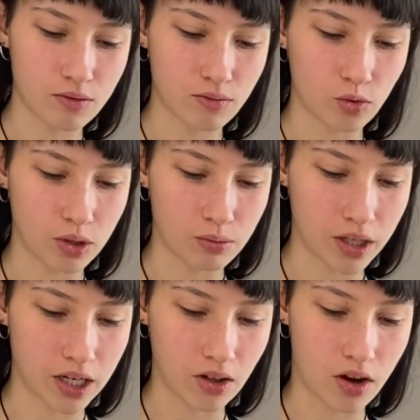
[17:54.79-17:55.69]
we
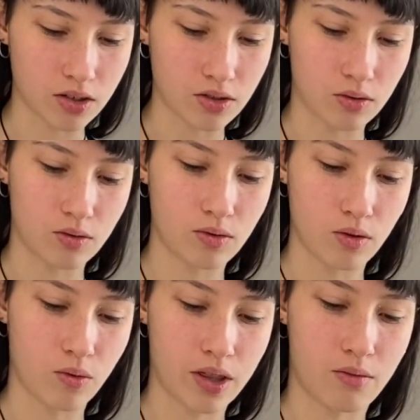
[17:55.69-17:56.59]
play along to the
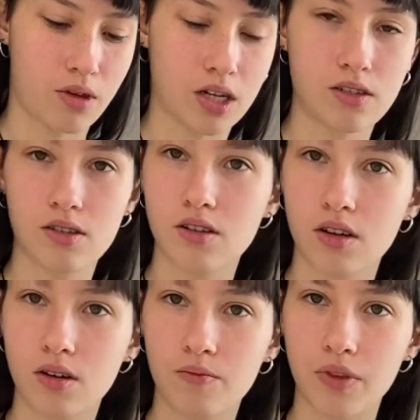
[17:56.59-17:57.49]
rhythm
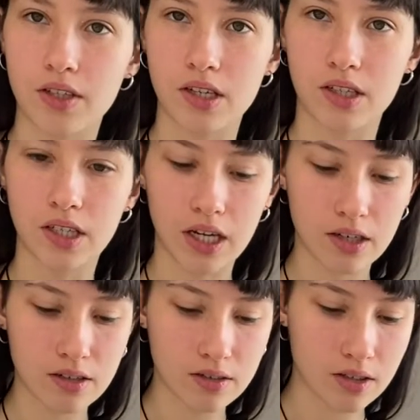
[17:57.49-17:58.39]
that's indicated.